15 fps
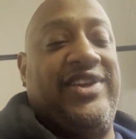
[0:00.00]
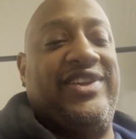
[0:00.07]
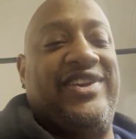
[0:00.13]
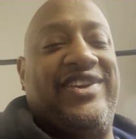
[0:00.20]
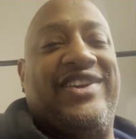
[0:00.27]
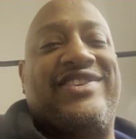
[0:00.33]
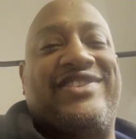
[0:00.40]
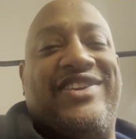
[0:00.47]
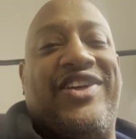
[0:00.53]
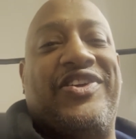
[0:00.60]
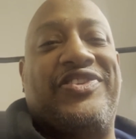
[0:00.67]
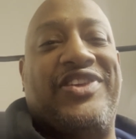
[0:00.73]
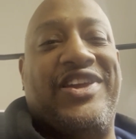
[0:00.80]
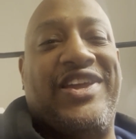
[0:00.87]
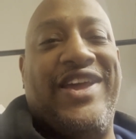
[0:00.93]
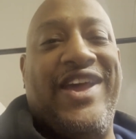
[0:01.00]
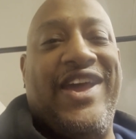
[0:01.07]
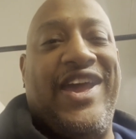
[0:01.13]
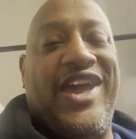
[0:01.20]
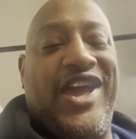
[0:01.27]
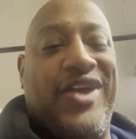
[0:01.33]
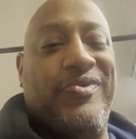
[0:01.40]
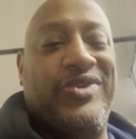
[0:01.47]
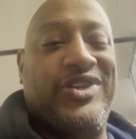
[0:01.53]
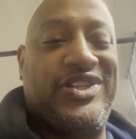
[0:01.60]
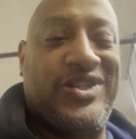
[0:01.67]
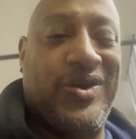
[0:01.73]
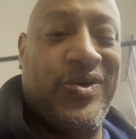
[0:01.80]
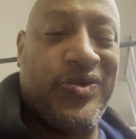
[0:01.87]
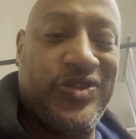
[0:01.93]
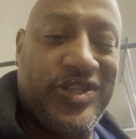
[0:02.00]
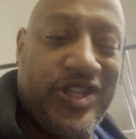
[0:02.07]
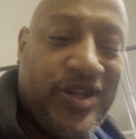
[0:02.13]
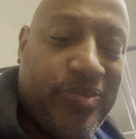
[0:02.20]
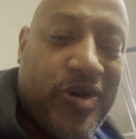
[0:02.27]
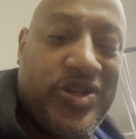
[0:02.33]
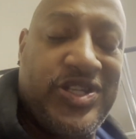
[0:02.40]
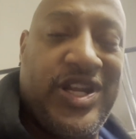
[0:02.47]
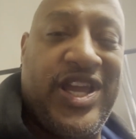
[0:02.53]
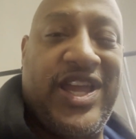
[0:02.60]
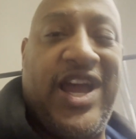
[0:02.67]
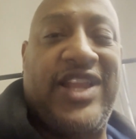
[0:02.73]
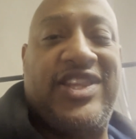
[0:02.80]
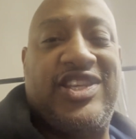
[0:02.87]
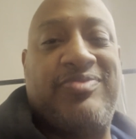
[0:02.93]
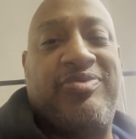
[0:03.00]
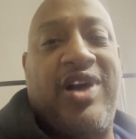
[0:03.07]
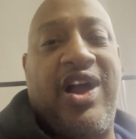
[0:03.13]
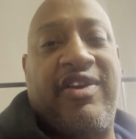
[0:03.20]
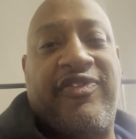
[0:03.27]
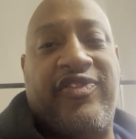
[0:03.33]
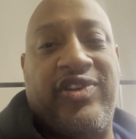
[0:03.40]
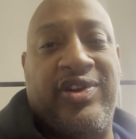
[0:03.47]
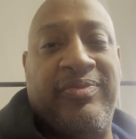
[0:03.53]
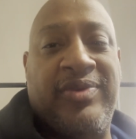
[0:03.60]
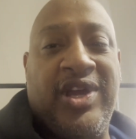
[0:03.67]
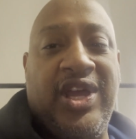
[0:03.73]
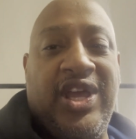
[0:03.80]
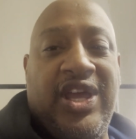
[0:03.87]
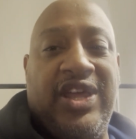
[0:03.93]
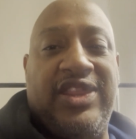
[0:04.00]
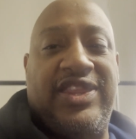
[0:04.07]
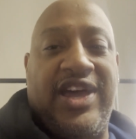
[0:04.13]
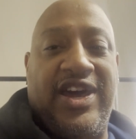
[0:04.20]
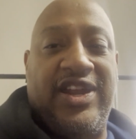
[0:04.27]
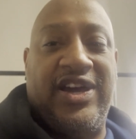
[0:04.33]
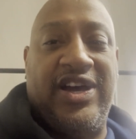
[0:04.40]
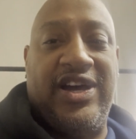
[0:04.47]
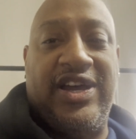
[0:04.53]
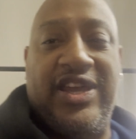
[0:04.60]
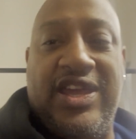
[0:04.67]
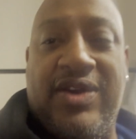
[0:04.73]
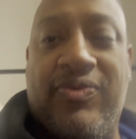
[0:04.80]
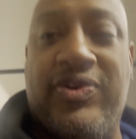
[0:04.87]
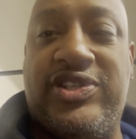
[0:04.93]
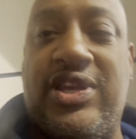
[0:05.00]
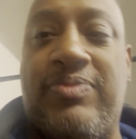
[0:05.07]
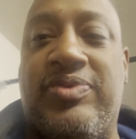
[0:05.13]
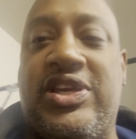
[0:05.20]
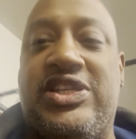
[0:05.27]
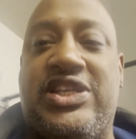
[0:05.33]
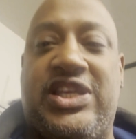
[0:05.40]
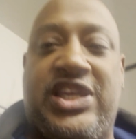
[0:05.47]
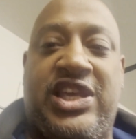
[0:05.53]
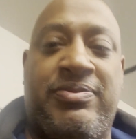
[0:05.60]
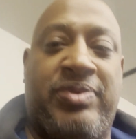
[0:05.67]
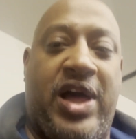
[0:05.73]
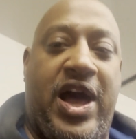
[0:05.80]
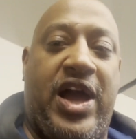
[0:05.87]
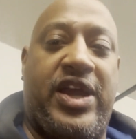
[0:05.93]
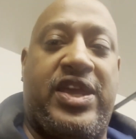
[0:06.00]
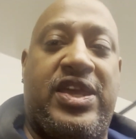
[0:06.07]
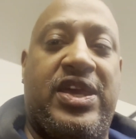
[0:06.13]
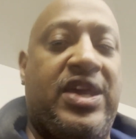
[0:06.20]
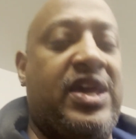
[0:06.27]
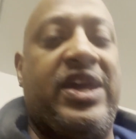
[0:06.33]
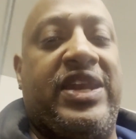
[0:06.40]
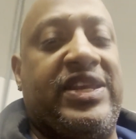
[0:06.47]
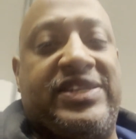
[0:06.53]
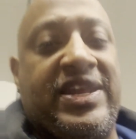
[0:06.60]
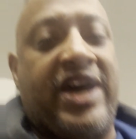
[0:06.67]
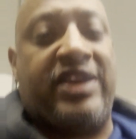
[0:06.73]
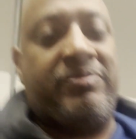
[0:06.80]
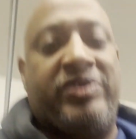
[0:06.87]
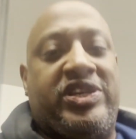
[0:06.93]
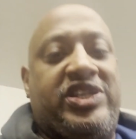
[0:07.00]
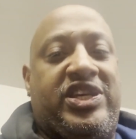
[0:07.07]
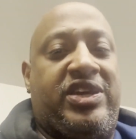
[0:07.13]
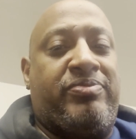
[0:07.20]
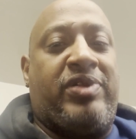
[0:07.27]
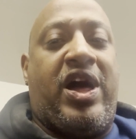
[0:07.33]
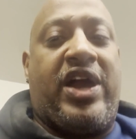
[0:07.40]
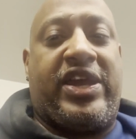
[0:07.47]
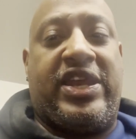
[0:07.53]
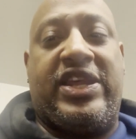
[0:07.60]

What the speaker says: That's another thing. It was told to the person I got this block from that it was a BGE block. It is not a BGE block.